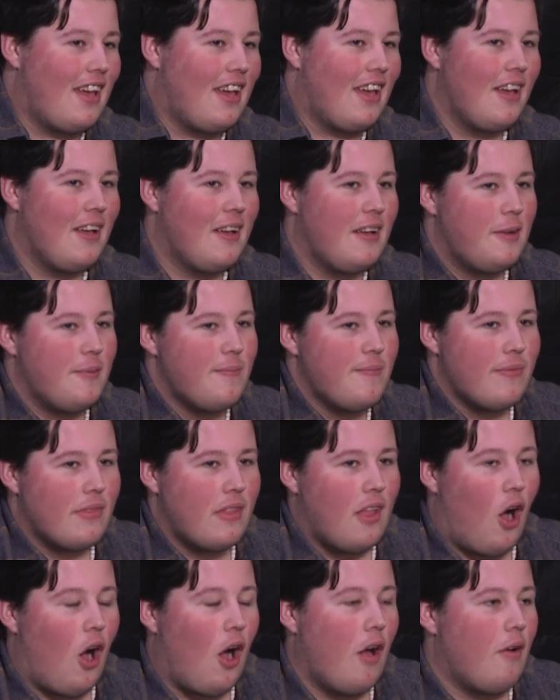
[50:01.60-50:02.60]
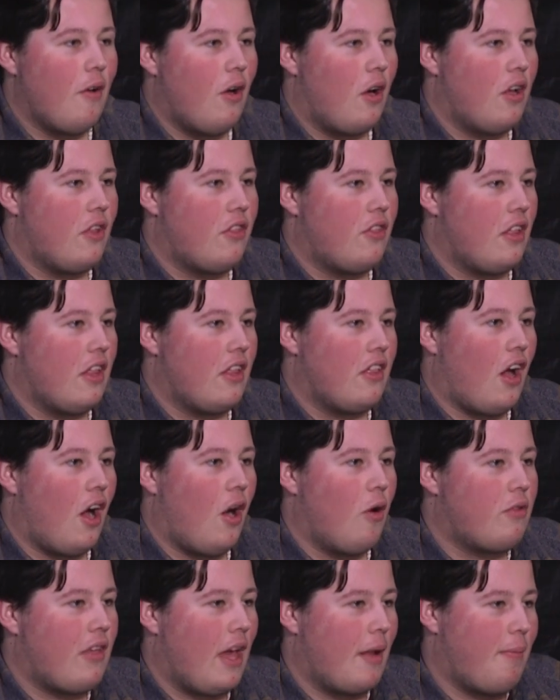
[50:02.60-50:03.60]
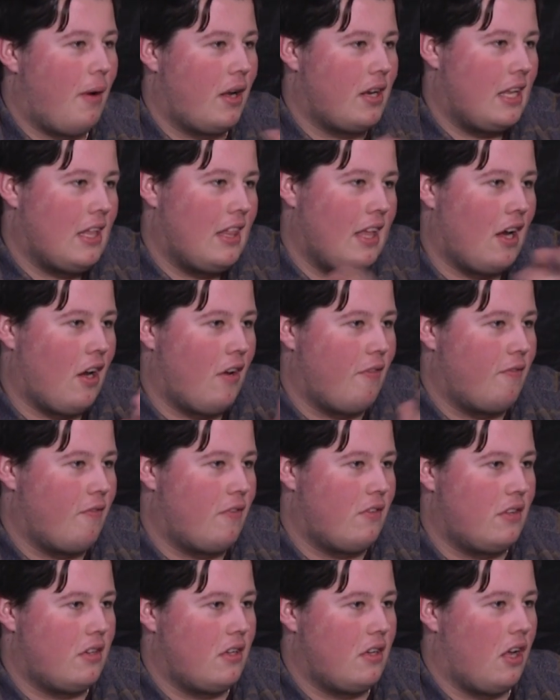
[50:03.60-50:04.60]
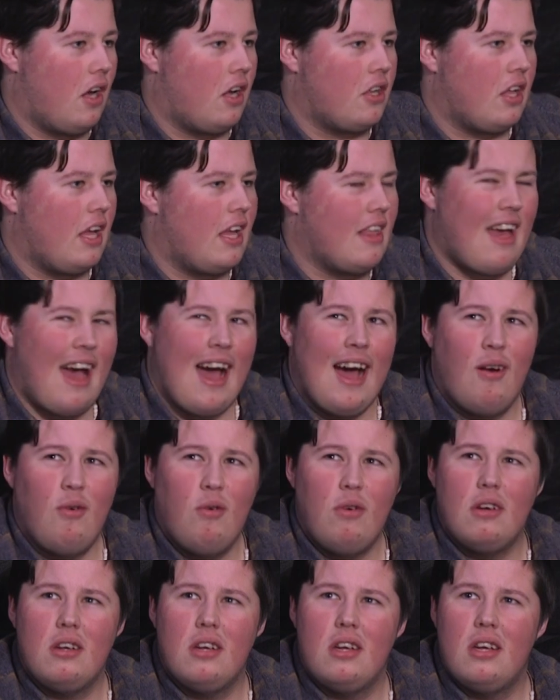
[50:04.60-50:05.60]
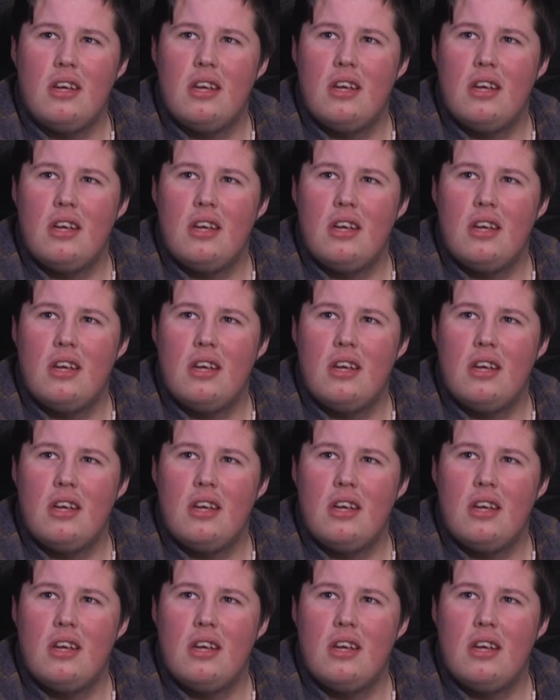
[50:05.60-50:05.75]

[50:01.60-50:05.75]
Like, the whole Ted Bundy thing. Is it out?